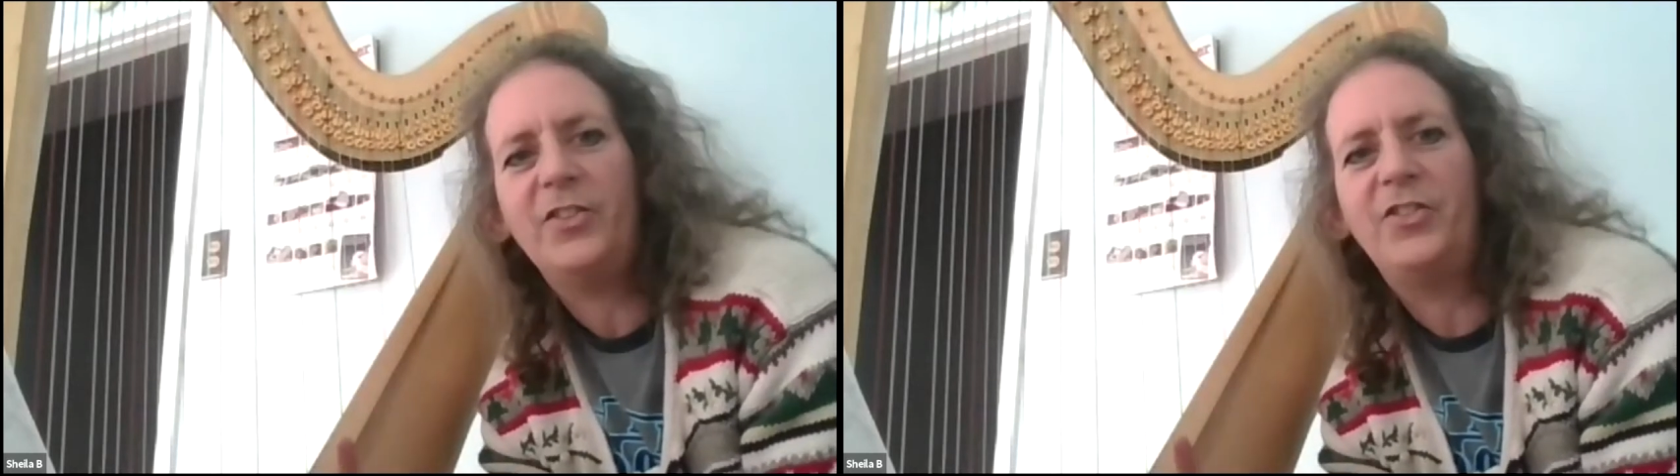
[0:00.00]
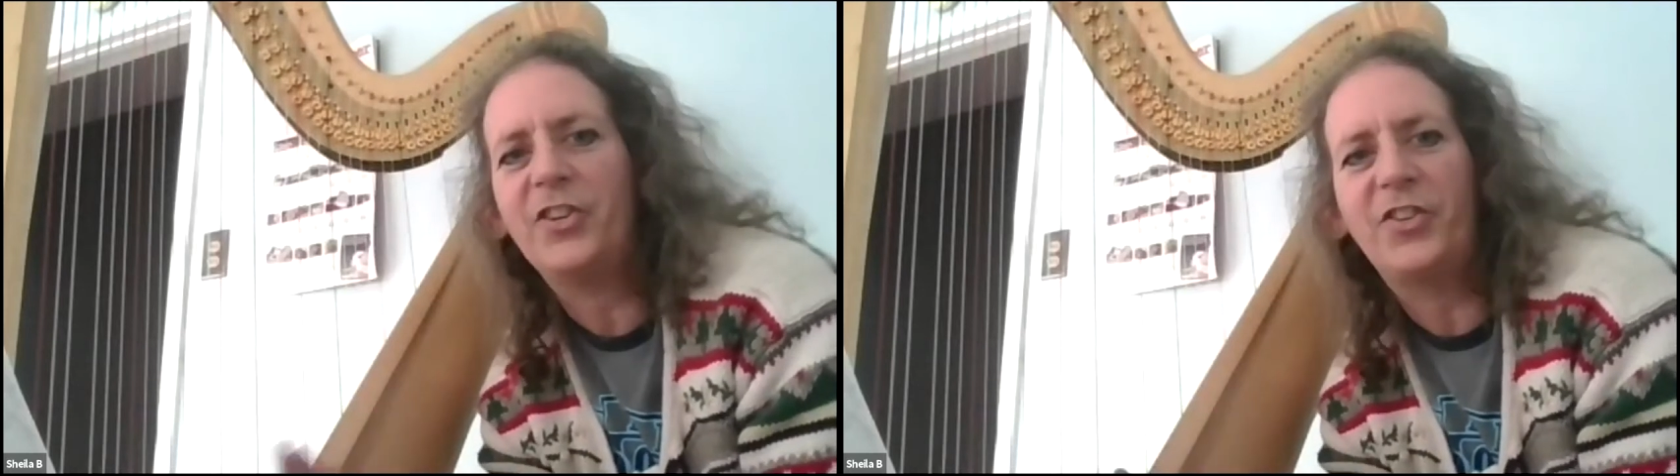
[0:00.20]

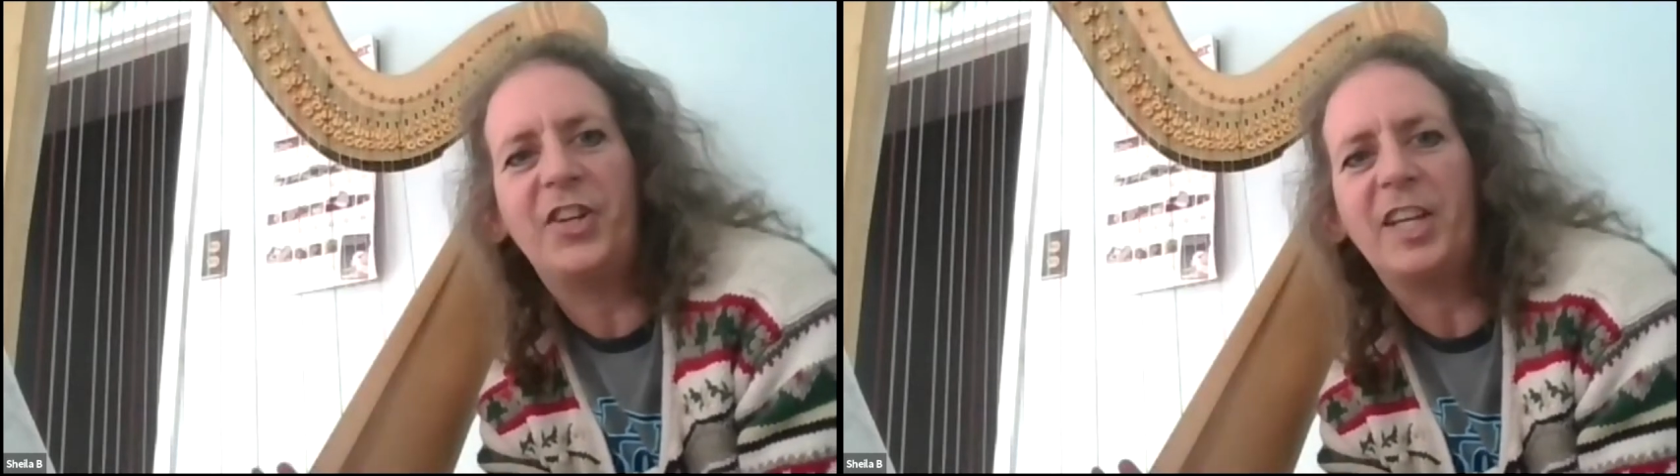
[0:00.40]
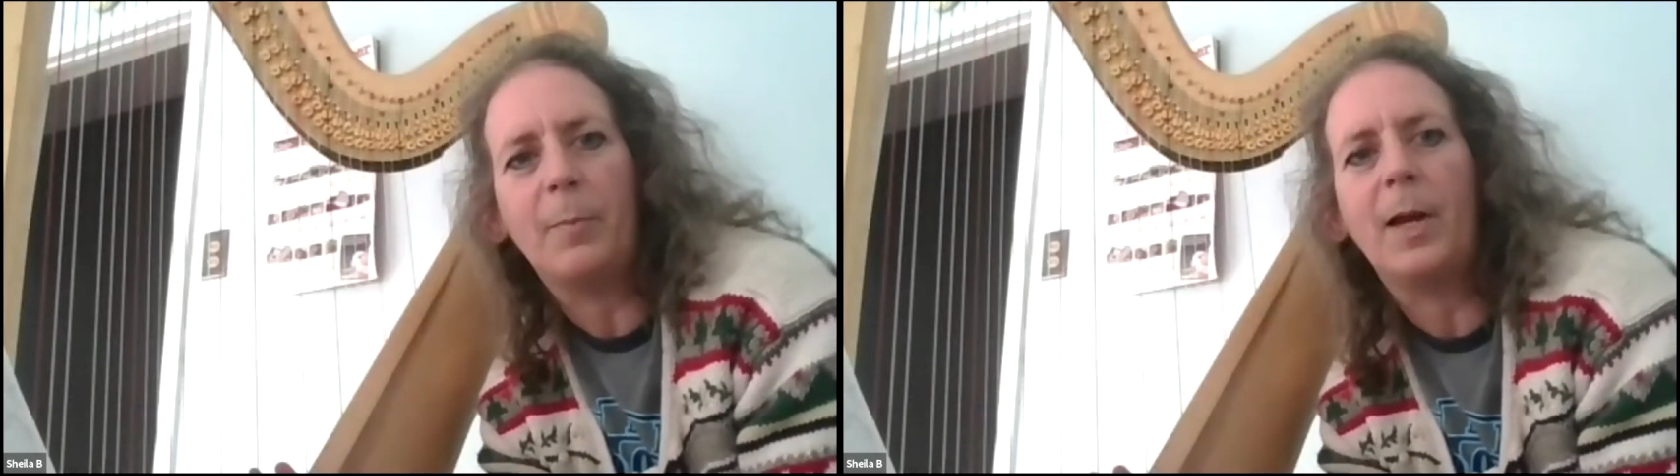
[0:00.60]
just to
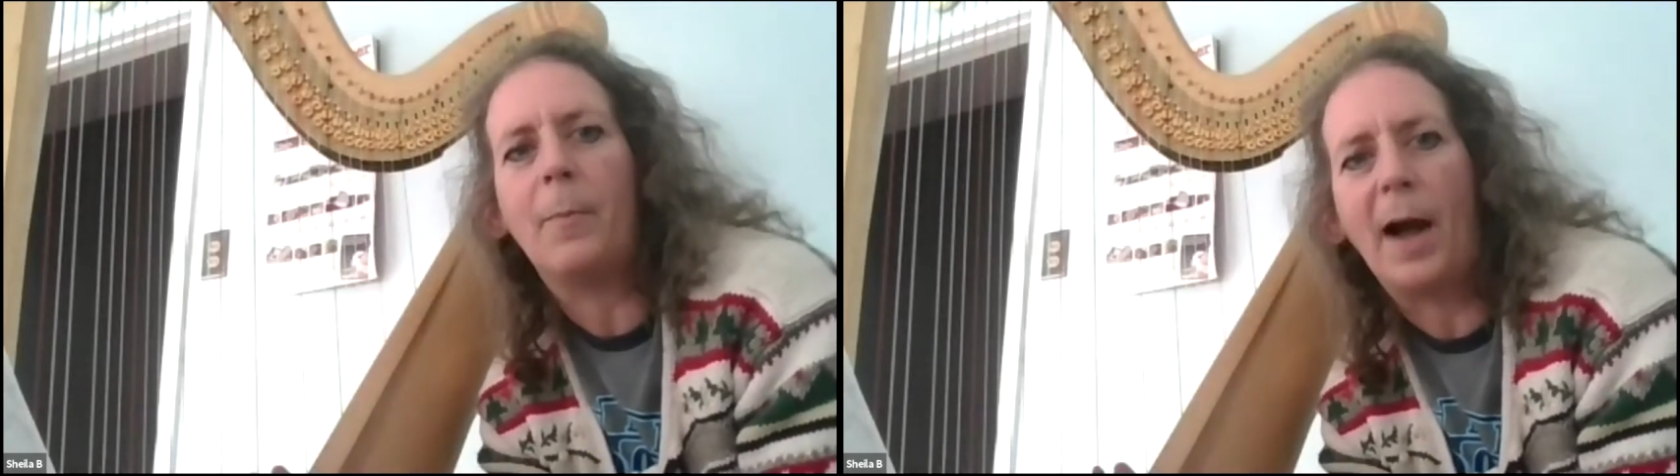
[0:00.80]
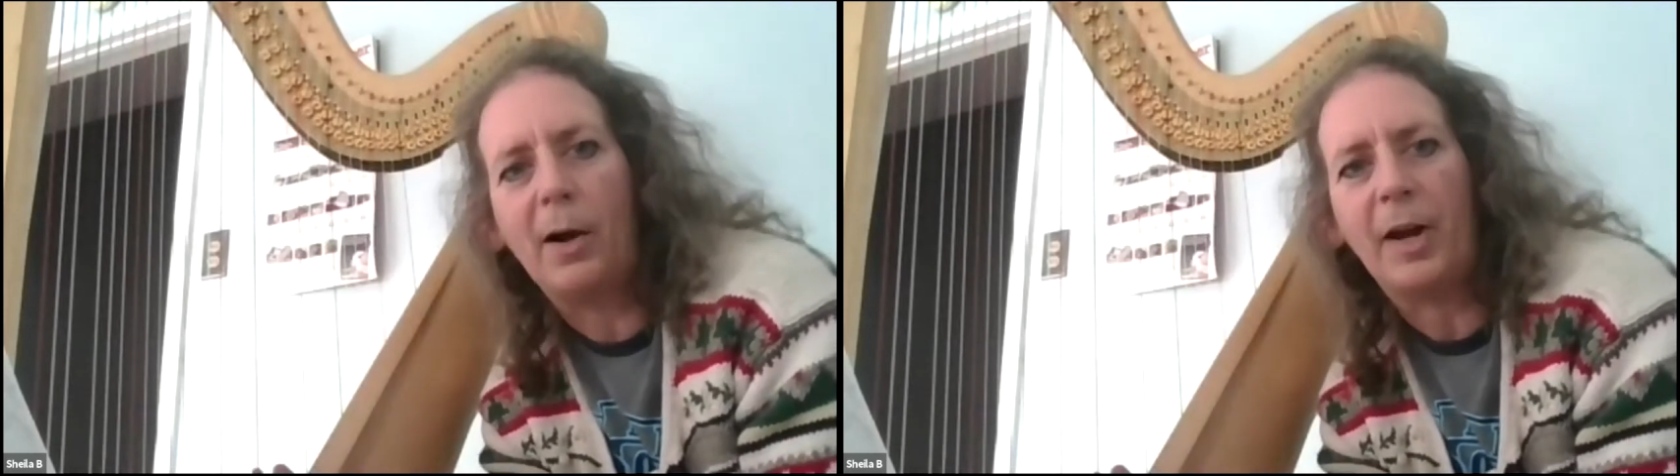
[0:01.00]
get me a
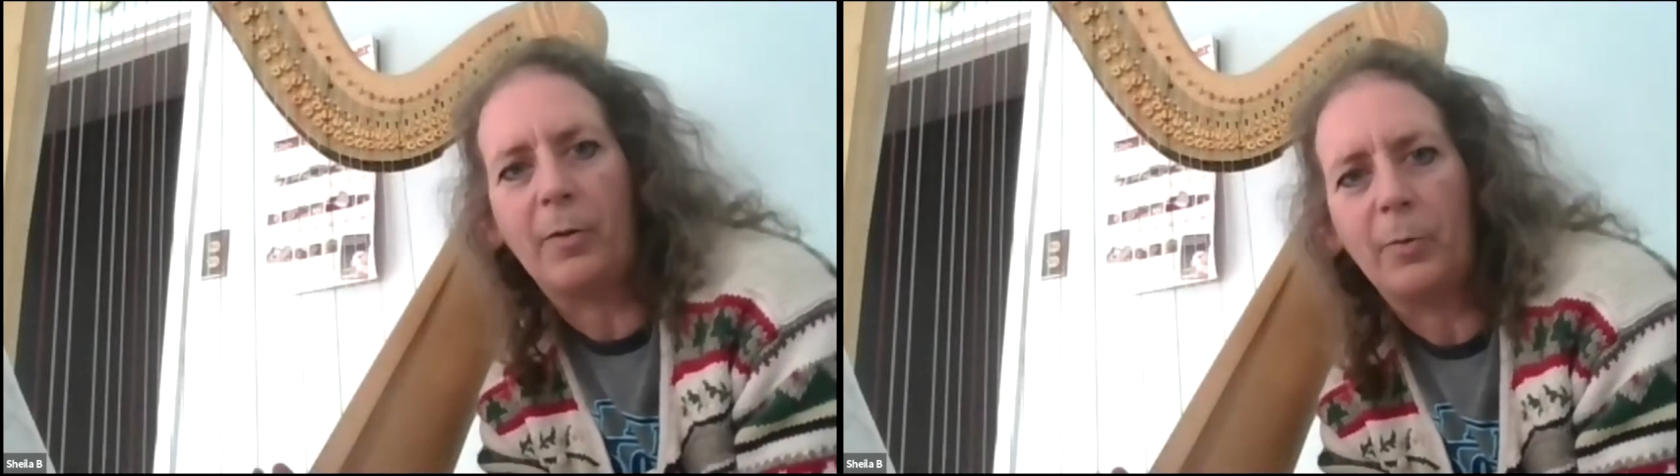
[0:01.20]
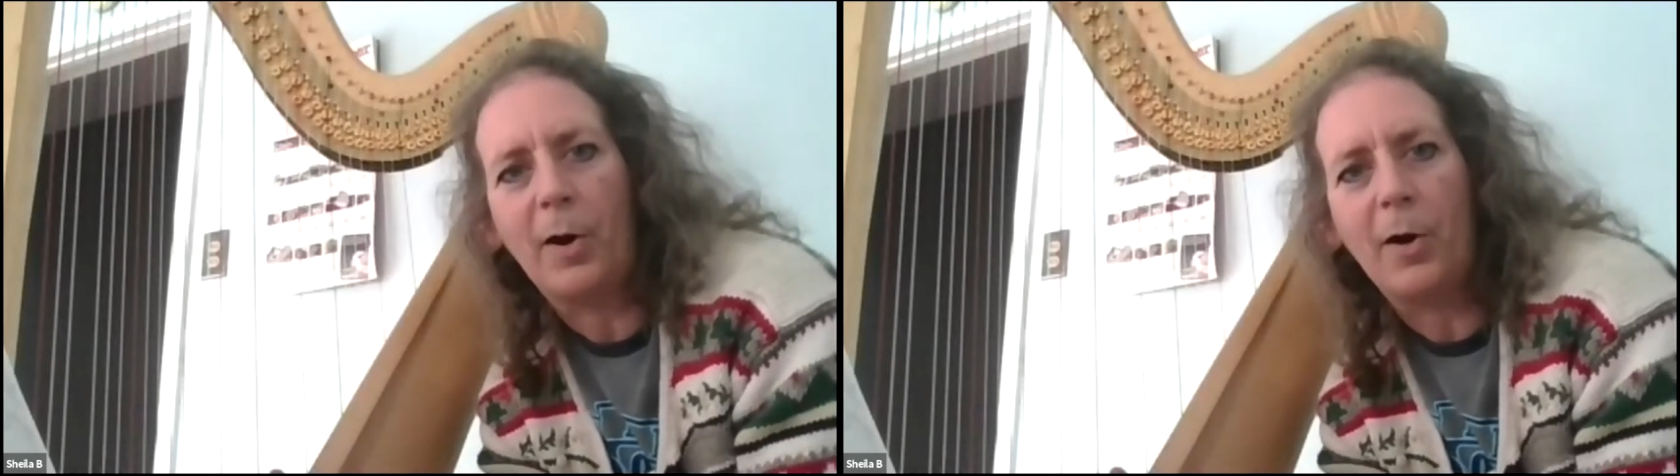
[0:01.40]
mile down
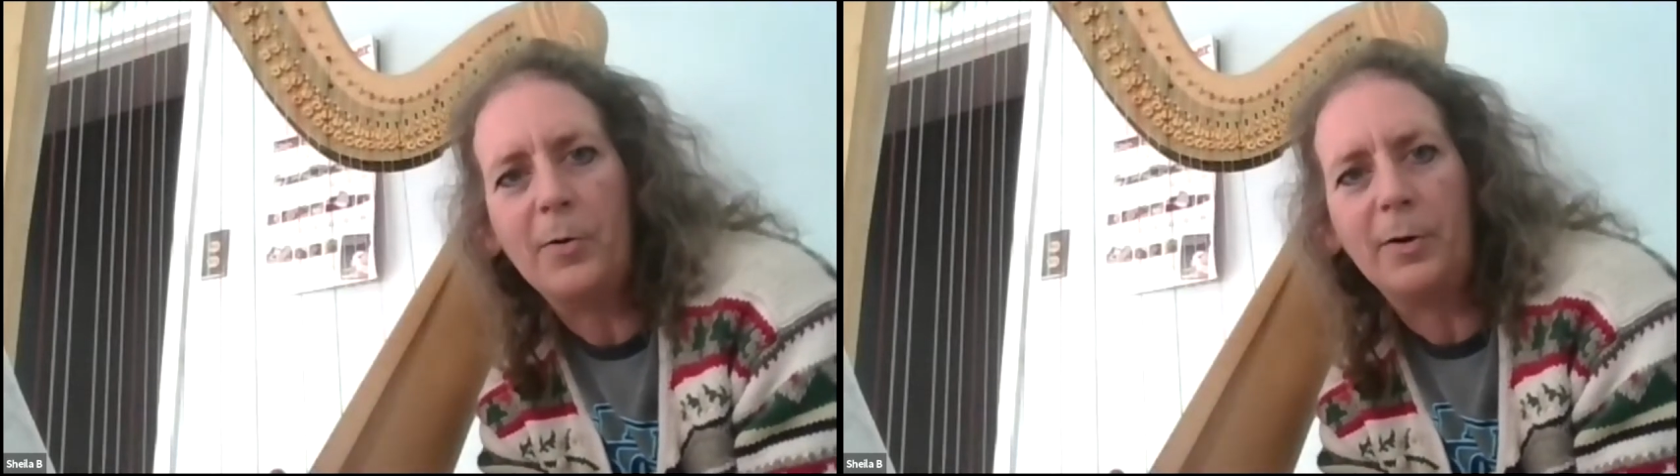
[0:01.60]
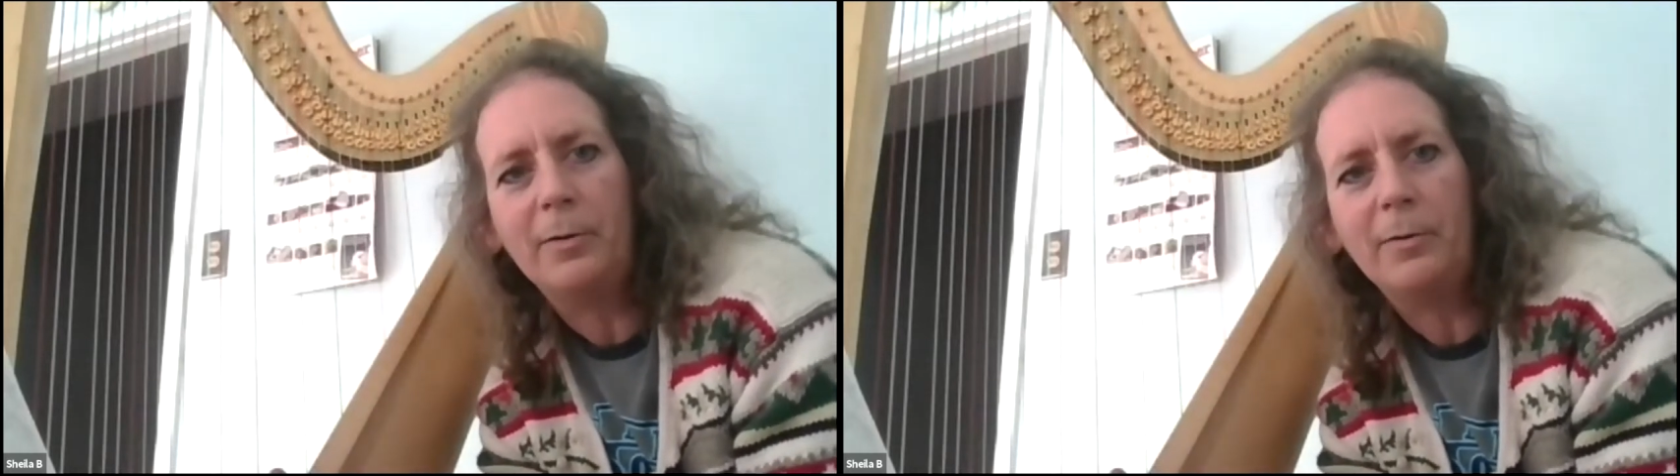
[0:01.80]
the road.